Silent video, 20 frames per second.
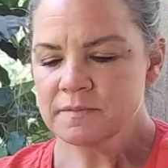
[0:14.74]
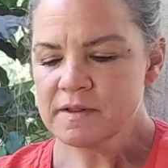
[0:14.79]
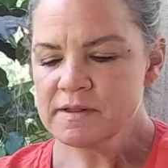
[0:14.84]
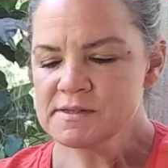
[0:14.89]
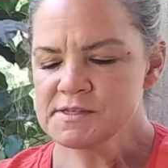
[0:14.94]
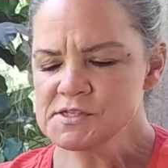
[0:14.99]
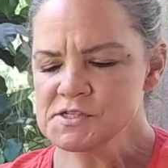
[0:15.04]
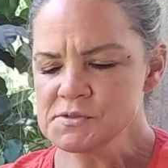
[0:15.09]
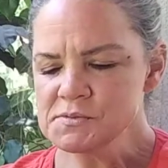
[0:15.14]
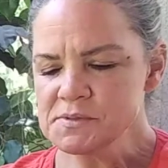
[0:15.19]

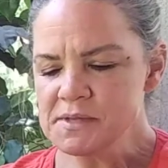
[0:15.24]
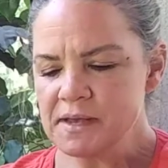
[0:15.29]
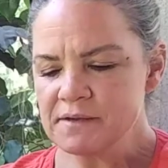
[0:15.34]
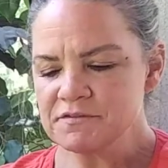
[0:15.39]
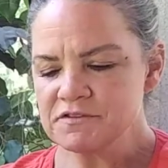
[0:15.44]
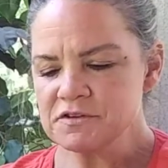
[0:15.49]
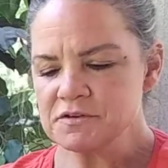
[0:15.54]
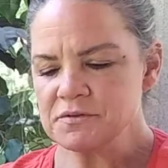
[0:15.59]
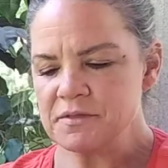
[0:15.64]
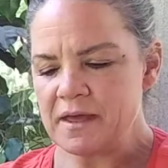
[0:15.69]
Soon
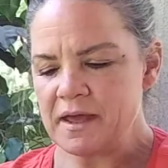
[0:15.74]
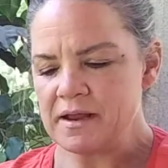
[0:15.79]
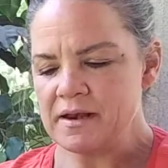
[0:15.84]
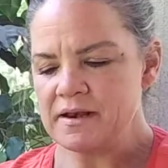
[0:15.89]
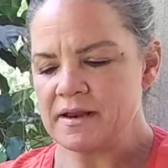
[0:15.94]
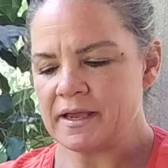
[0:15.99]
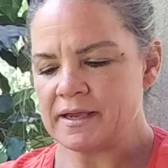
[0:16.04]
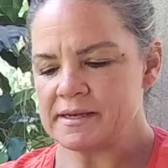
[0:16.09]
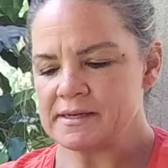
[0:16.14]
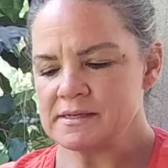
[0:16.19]
after that
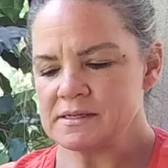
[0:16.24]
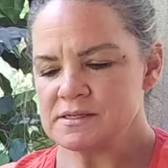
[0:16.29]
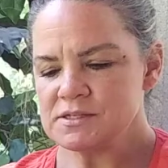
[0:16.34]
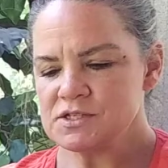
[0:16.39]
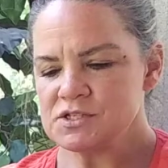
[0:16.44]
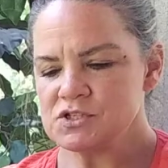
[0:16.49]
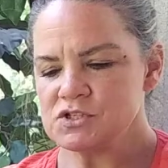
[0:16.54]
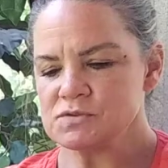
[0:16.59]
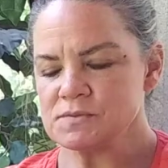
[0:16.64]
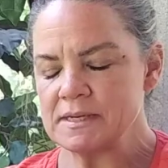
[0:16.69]
night,
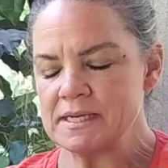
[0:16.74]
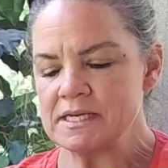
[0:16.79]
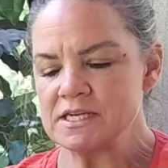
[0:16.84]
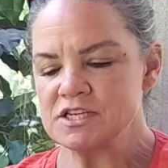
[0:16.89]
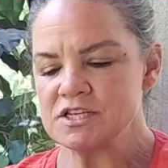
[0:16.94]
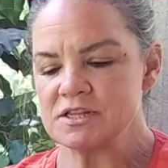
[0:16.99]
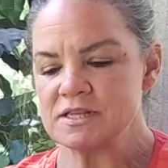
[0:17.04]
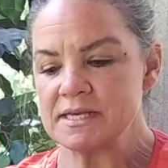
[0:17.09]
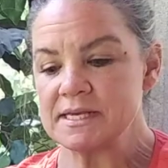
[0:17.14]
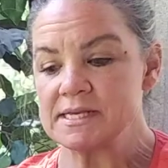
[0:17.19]
strange
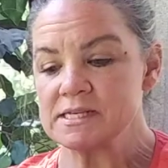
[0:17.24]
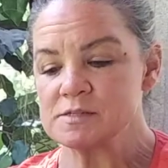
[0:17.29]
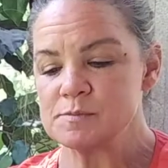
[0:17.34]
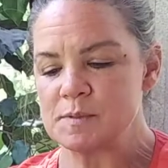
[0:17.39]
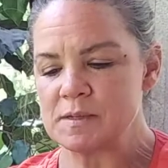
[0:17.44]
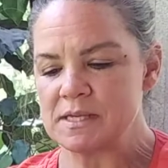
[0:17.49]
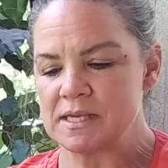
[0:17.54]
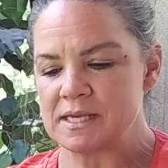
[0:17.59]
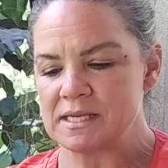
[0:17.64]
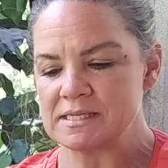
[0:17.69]
things
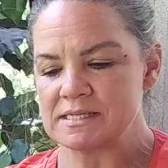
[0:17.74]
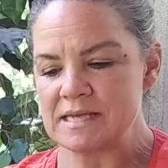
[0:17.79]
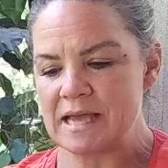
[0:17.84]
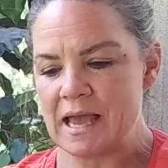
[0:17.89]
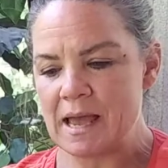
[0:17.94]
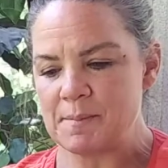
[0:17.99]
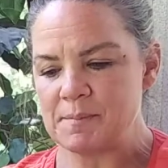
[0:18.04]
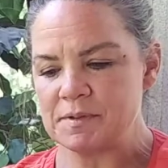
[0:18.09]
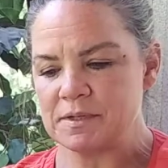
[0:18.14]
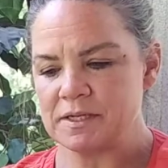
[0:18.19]
began to
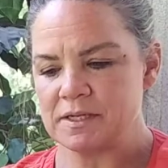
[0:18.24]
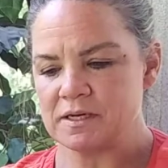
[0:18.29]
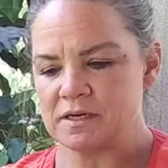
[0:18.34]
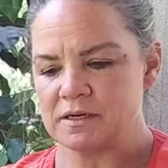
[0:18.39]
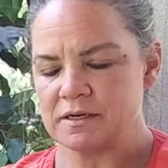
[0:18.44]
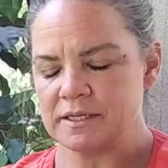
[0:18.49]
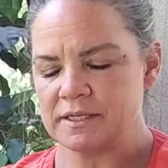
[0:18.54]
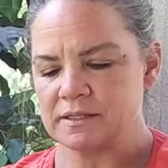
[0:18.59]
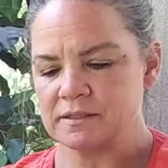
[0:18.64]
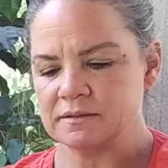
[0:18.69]
happen at
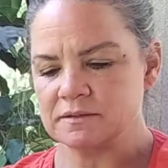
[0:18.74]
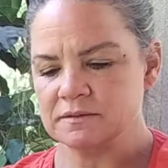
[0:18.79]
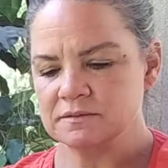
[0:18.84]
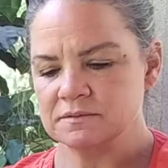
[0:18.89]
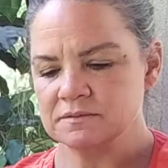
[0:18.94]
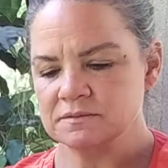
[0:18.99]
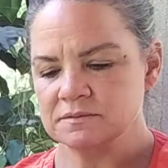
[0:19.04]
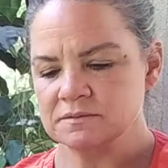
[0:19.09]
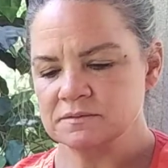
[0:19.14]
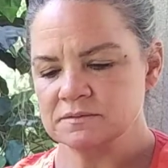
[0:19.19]
our inn.
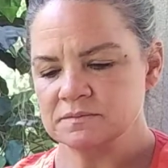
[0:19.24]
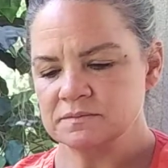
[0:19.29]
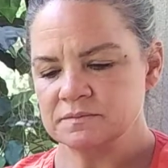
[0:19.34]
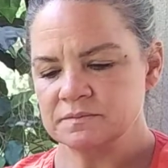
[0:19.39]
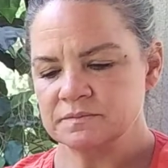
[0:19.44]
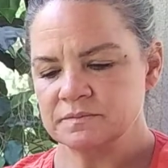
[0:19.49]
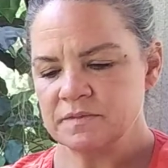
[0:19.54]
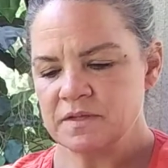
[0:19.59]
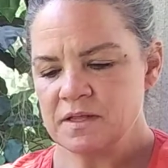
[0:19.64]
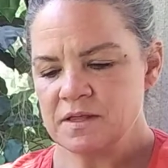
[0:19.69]

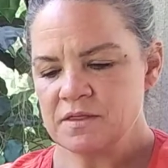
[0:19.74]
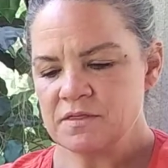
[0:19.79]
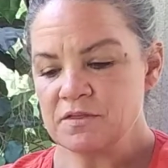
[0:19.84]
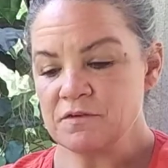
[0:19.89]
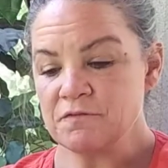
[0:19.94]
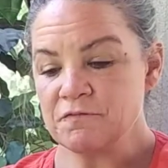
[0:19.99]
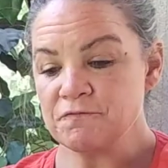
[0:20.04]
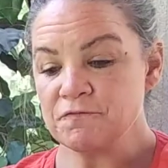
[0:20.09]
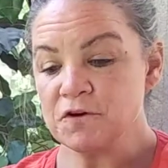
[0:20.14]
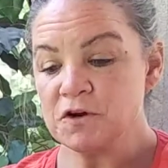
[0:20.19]
The
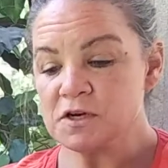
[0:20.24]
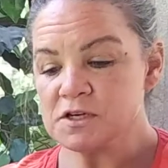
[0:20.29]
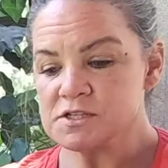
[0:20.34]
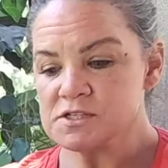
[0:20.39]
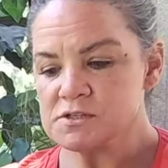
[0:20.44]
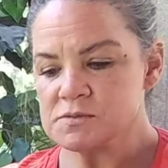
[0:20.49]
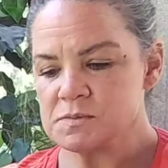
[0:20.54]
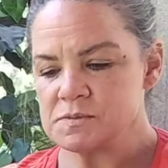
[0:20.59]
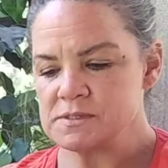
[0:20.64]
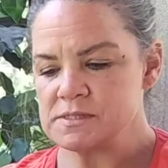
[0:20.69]

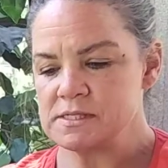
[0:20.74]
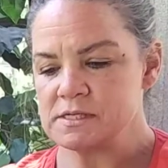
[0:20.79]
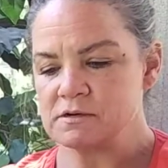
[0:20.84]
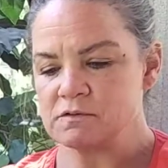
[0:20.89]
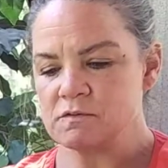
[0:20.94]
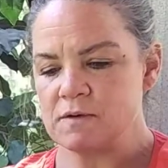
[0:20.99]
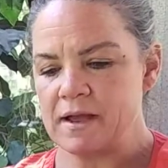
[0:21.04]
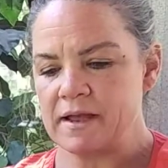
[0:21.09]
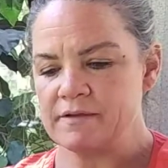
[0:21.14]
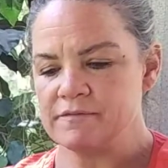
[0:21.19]
first was the
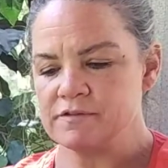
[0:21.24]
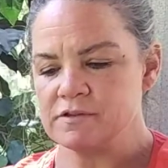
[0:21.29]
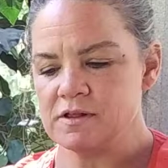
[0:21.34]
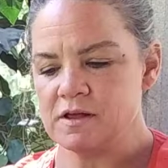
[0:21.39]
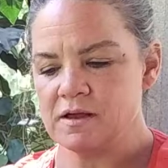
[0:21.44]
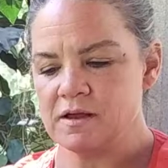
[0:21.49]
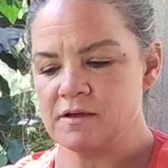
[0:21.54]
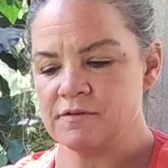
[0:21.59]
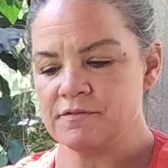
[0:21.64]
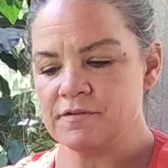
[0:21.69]
arrival
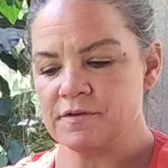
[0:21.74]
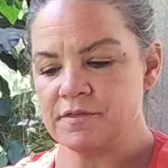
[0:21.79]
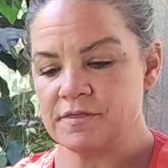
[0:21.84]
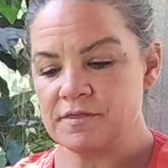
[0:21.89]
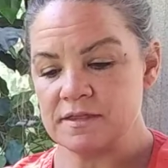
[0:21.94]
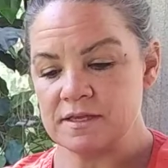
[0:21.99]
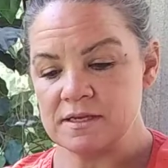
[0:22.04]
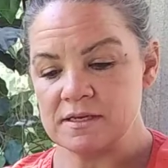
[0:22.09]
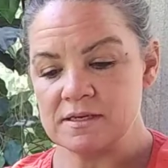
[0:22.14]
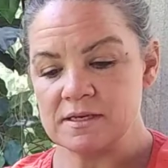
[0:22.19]
of a
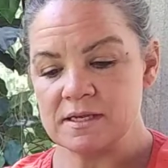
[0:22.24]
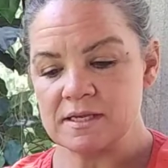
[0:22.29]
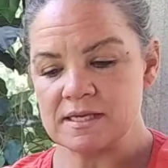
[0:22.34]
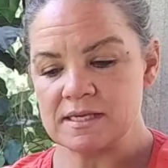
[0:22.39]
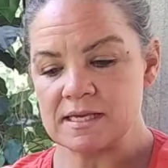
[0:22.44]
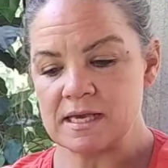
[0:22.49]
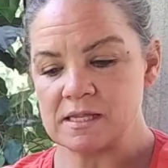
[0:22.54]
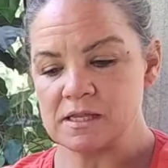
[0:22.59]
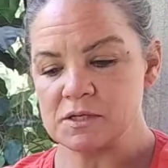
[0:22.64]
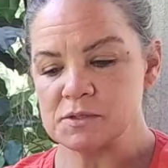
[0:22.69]
thin,
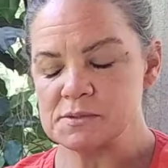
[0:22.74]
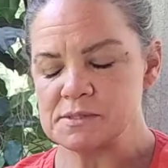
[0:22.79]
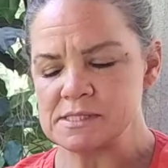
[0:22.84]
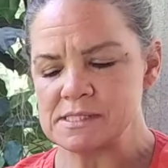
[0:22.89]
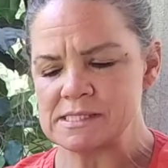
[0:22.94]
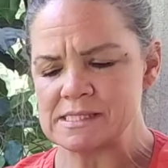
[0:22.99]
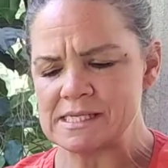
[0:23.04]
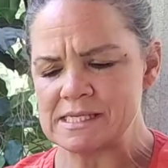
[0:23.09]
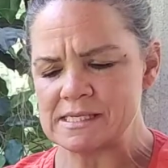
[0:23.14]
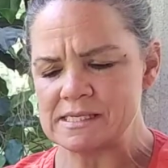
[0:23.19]

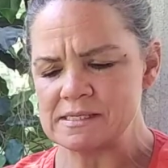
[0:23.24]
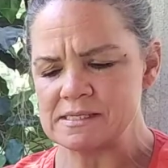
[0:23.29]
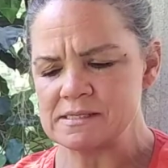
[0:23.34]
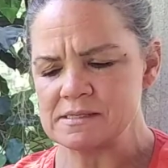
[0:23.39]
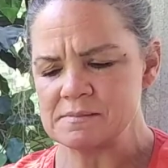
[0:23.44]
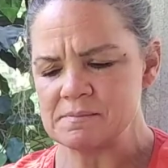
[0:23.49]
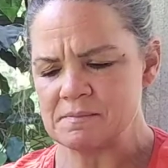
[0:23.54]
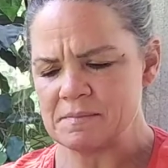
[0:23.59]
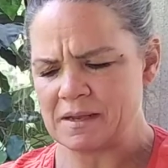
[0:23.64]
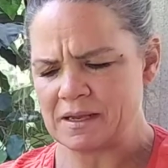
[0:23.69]
yellow-skinned
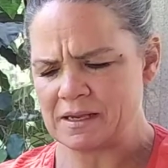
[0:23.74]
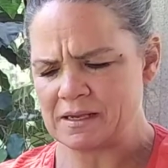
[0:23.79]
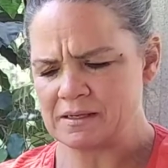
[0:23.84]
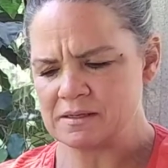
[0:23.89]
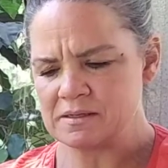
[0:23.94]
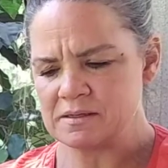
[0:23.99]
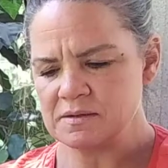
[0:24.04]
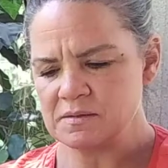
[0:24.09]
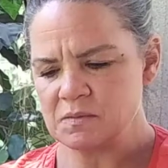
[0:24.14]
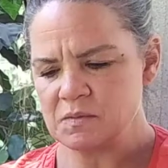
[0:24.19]

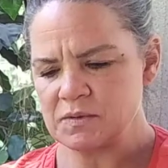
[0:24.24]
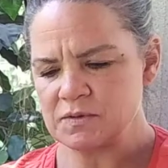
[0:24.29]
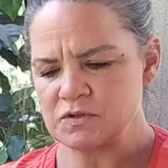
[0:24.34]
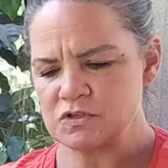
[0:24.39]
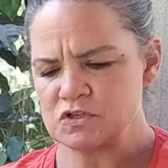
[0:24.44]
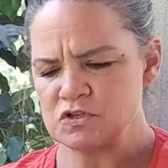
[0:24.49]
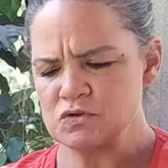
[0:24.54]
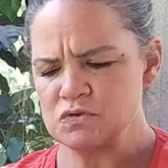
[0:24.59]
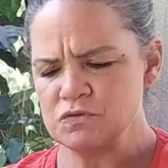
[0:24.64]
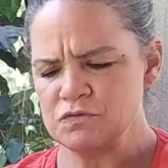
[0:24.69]
man with
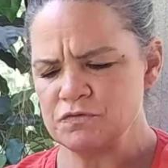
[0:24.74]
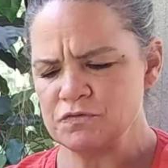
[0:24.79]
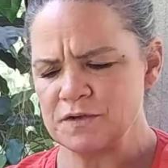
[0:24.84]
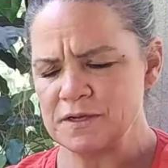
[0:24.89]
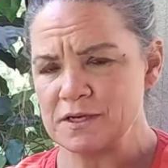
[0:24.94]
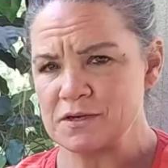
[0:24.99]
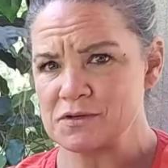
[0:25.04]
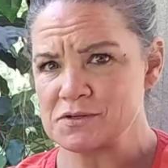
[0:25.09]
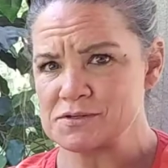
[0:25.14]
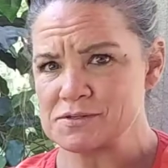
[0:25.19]
2
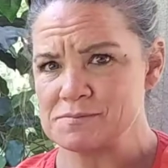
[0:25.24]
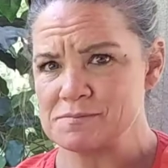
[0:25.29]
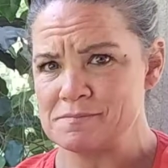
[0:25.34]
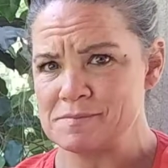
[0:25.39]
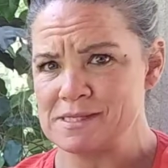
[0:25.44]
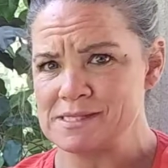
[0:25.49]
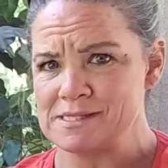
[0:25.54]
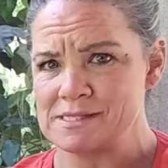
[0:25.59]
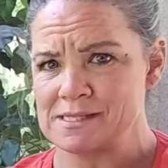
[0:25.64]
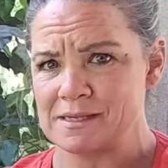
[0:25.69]
fingers
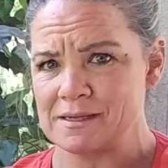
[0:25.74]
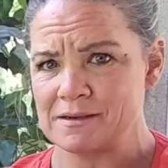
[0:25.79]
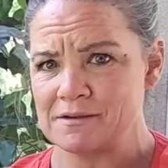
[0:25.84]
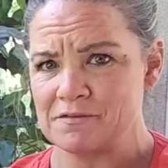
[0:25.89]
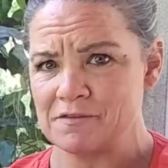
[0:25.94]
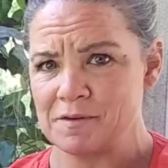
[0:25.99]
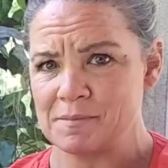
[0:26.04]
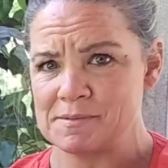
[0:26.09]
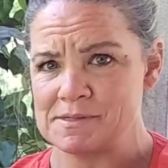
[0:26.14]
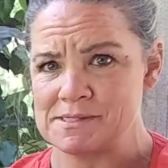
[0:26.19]
missing
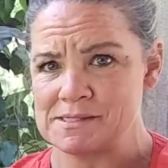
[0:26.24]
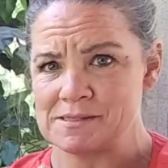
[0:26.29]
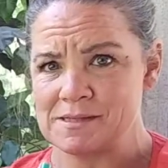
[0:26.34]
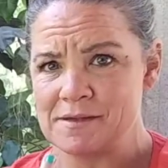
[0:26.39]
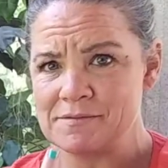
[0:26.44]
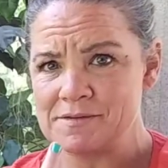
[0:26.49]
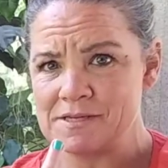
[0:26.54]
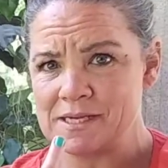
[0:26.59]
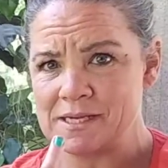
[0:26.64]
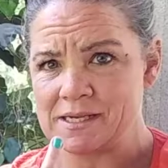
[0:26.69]
from his
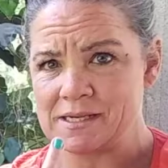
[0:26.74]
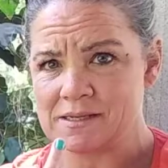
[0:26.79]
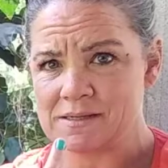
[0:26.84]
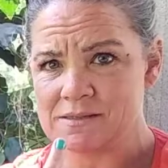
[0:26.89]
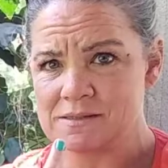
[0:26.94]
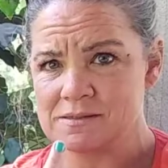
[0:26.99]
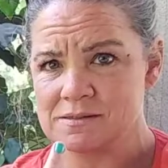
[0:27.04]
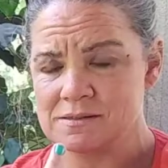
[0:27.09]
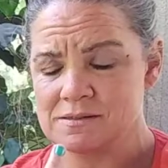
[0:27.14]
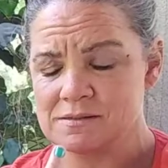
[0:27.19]
left hand.